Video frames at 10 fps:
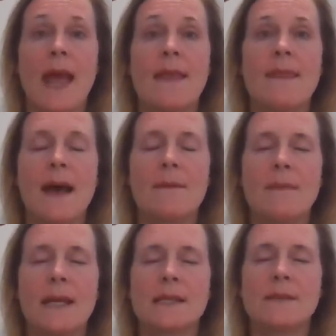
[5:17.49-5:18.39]
And that
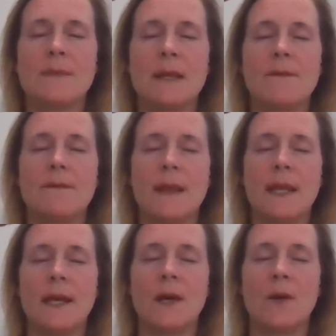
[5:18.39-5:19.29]
makes me
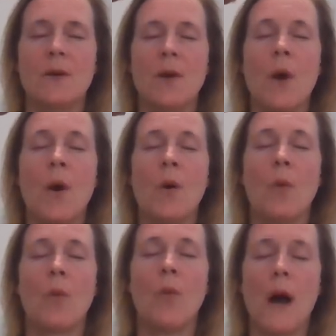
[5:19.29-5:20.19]
feel
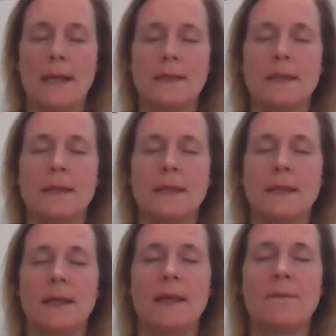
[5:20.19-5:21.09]
what
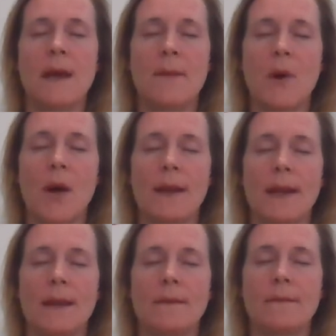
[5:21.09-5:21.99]
in my
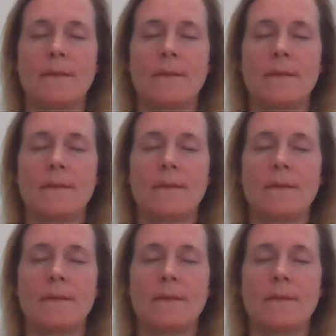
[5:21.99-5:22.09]
body?